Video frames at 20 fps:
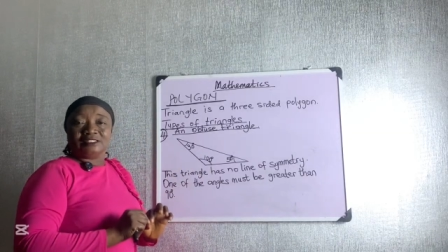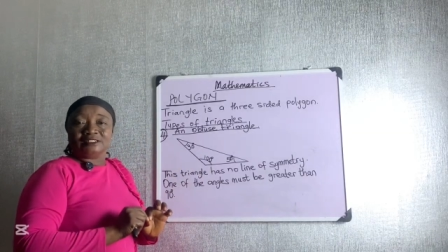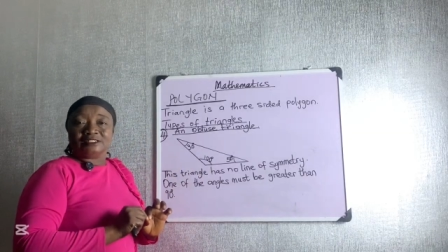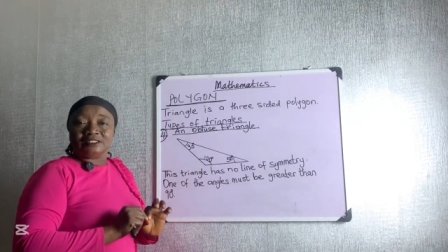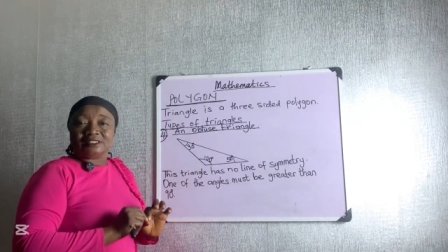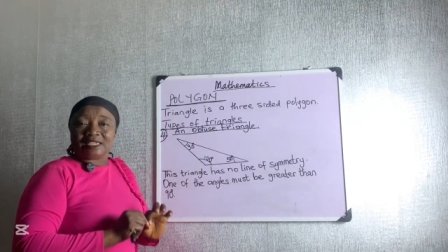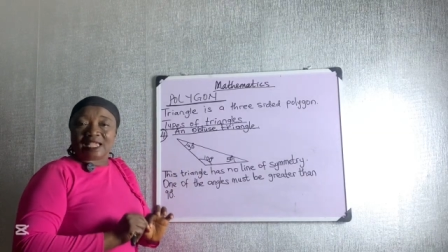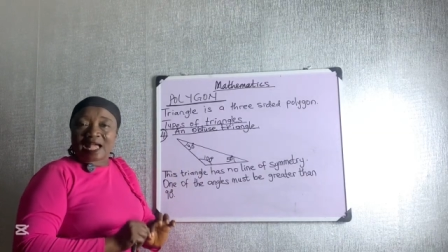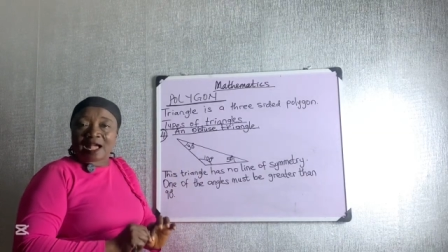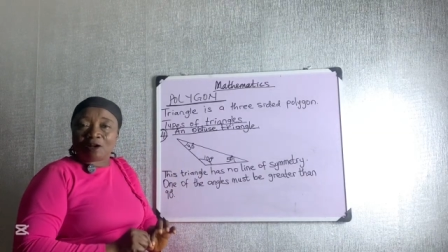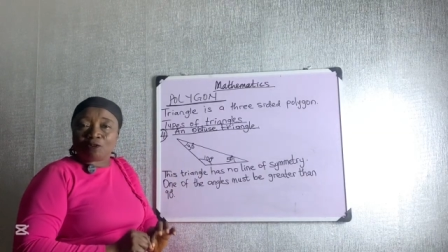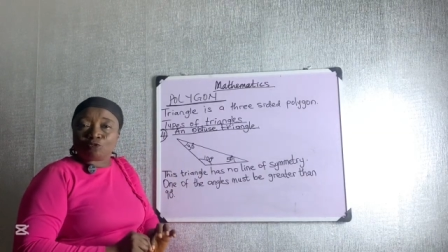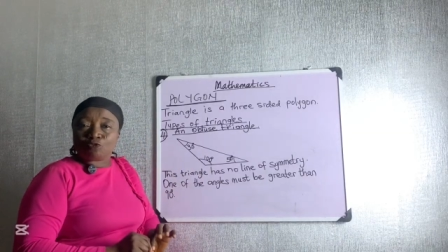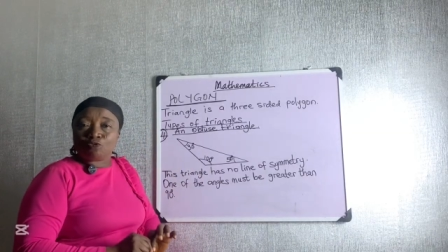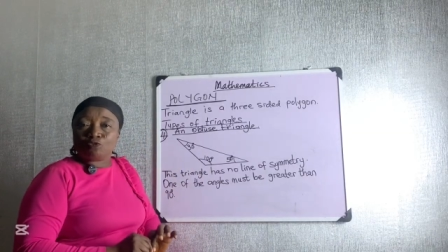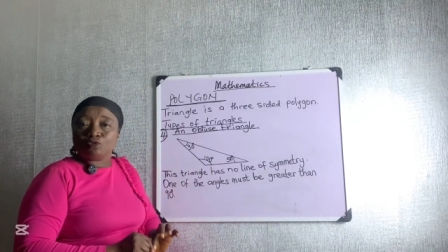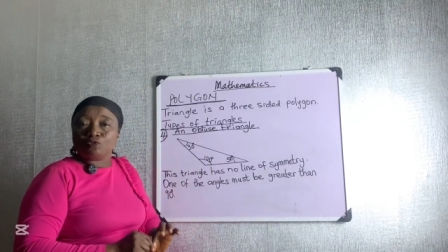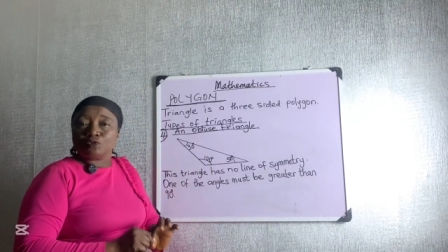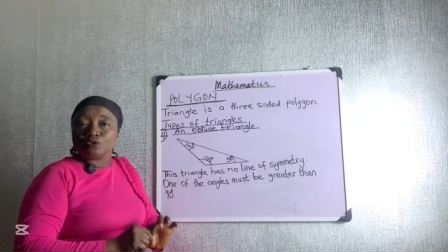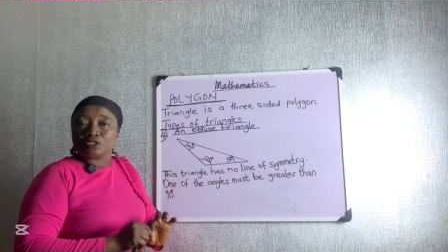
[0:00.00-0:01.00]
the
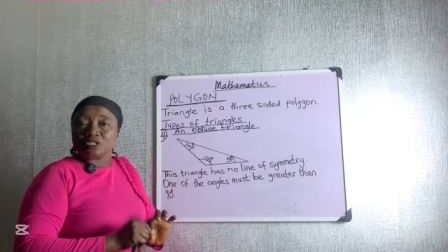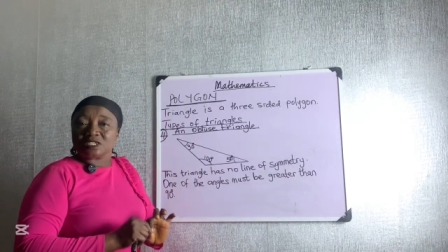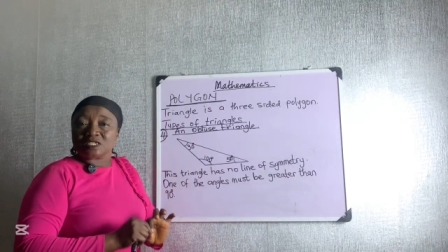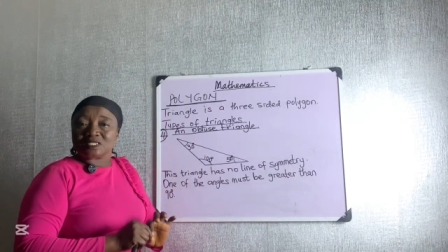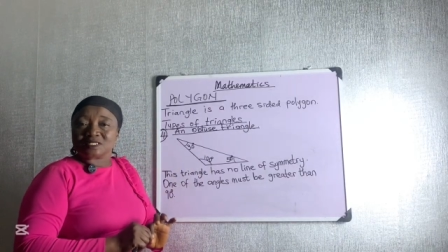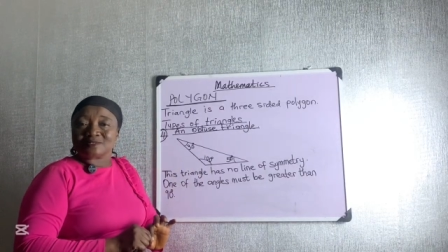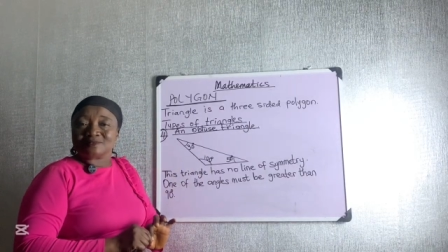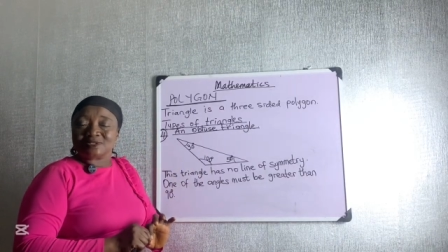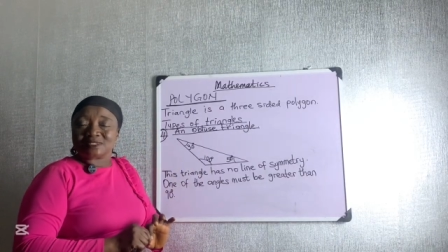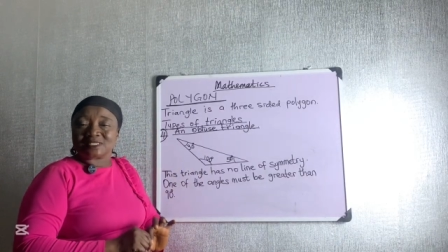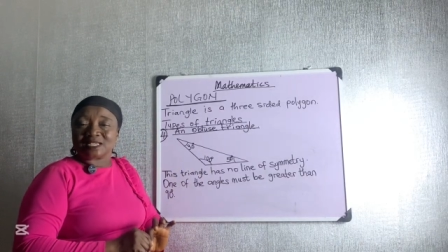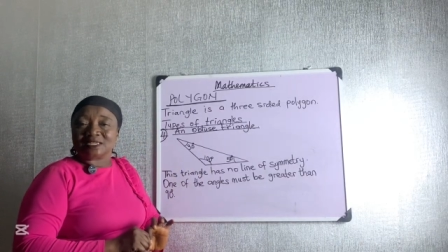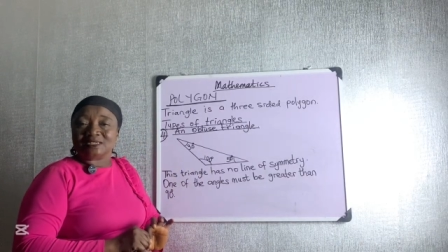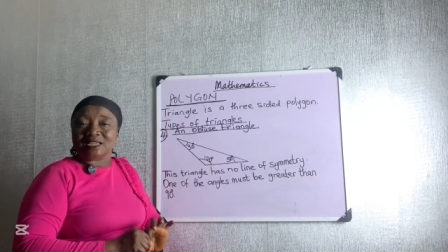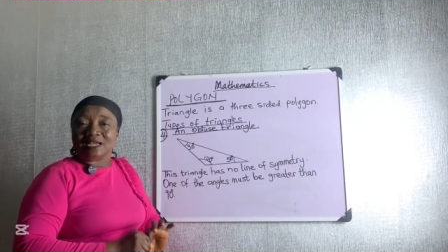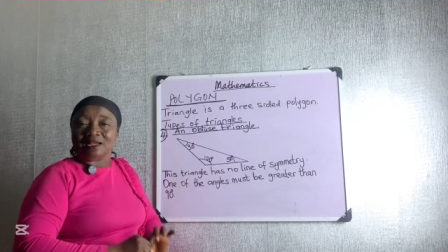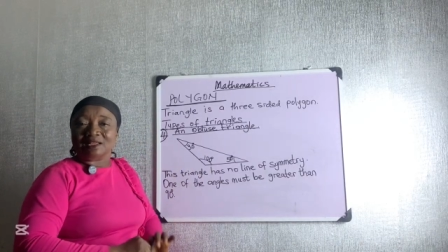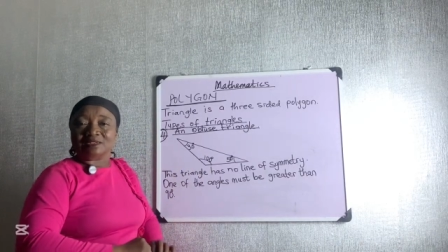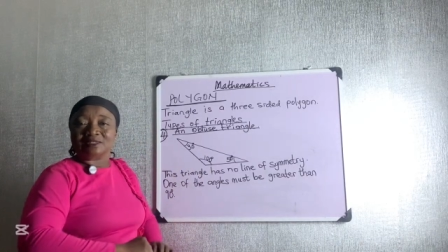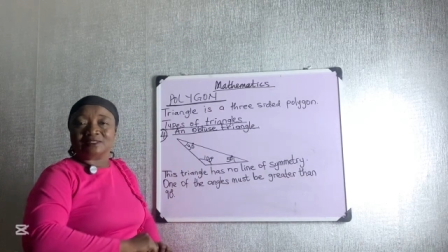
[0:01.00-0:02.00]
angle is greater
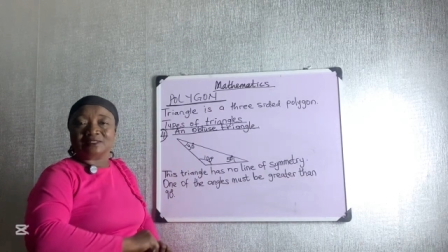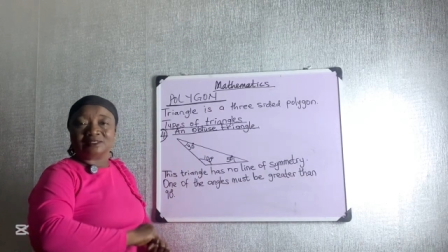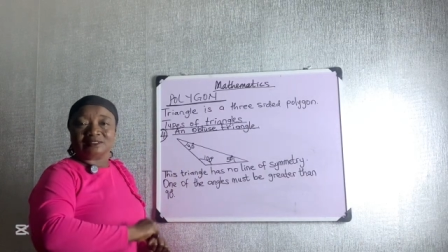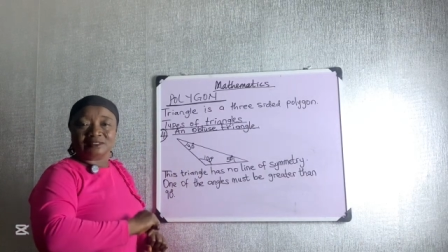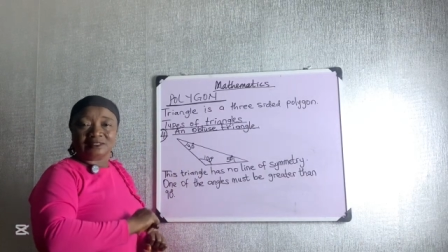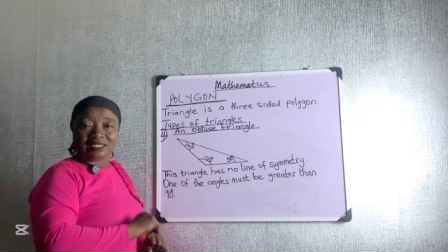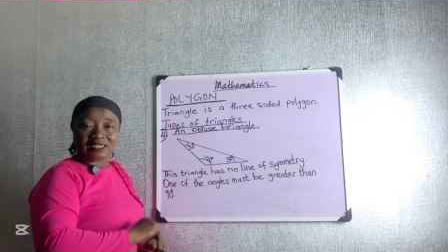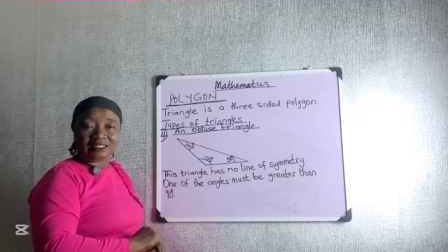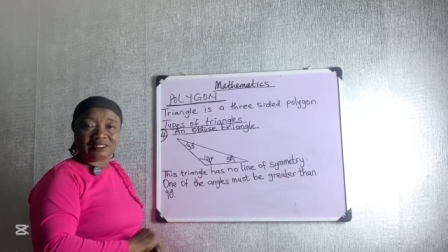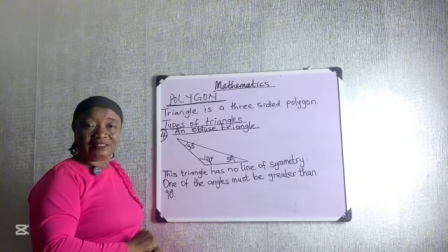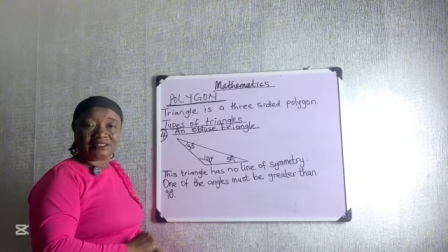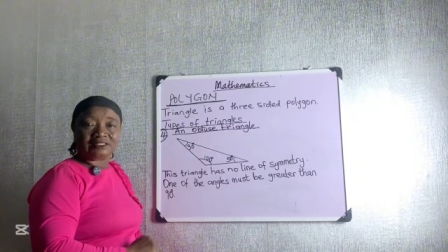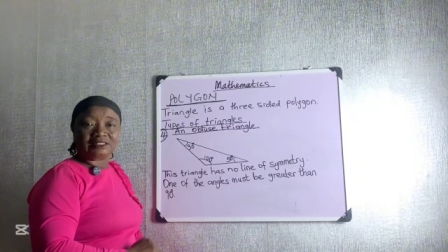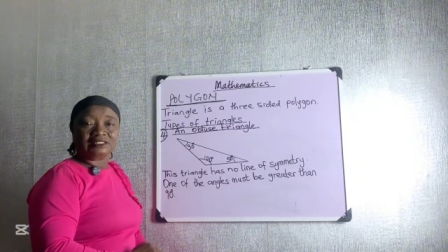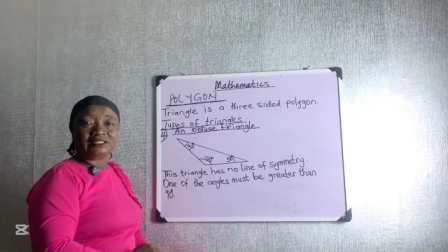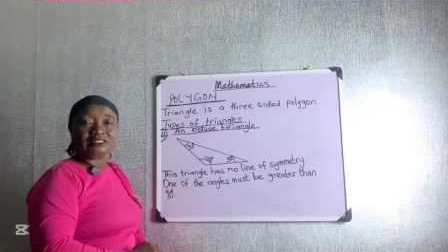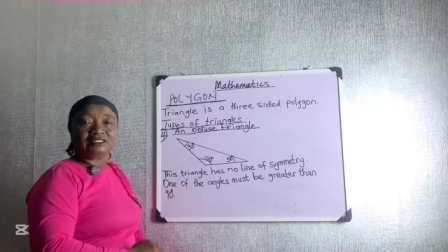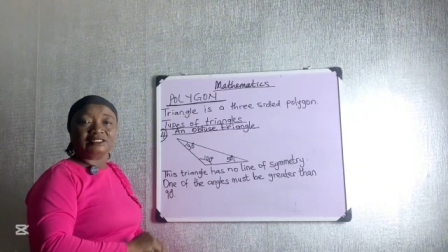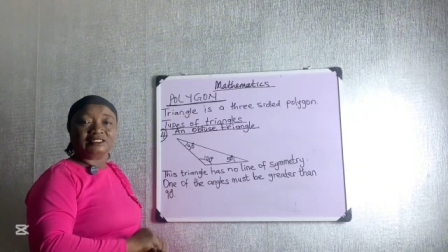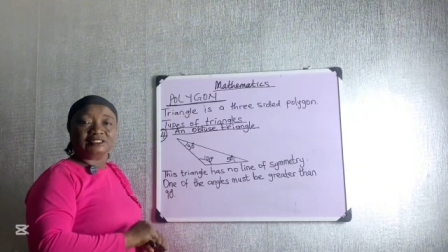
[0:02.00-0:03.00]
than
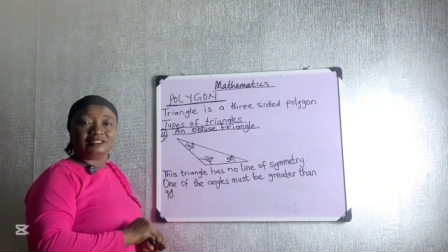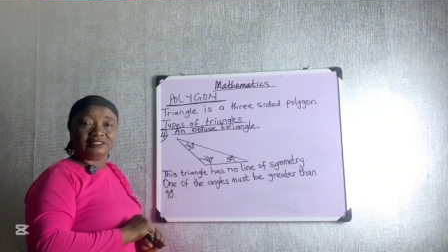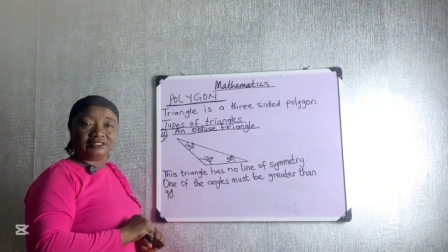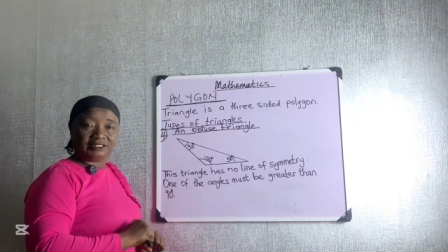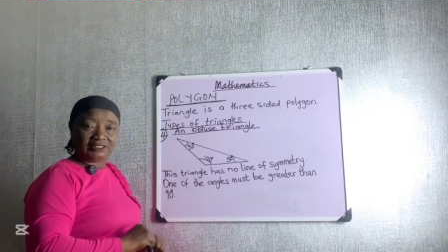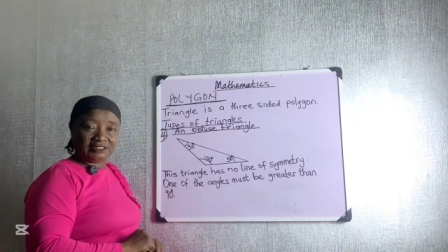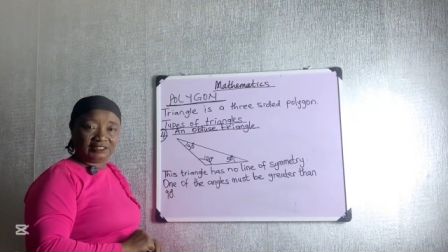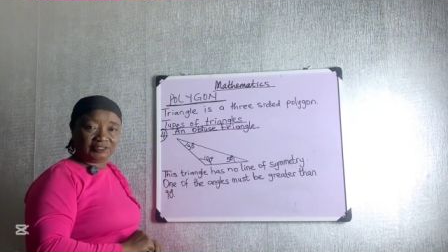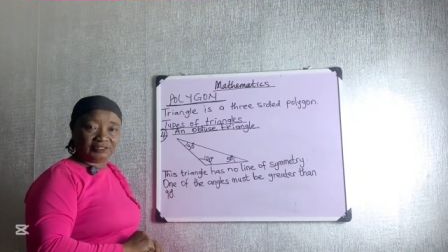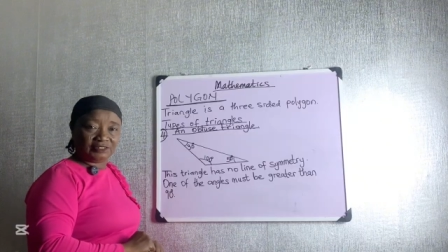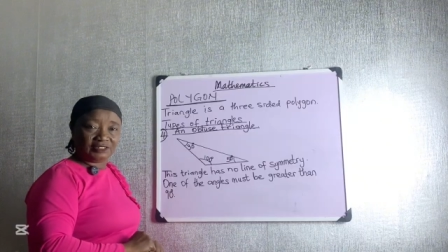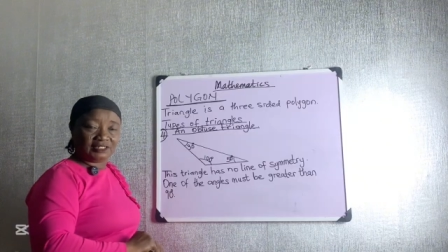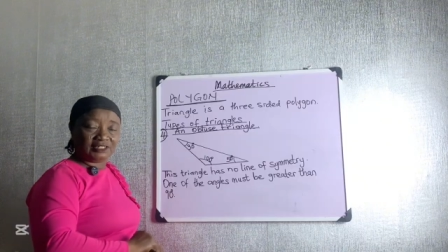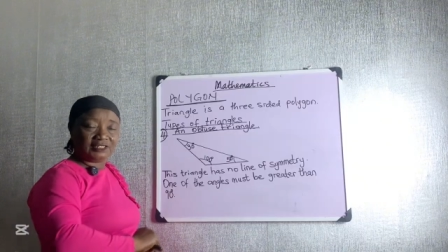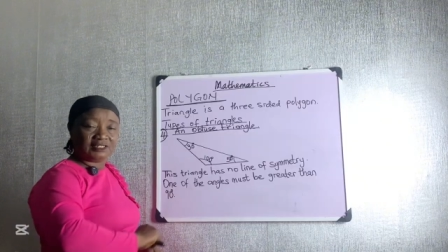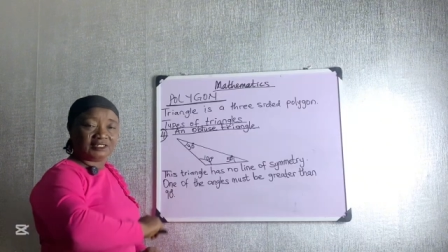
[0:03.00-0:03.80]
90 degrees.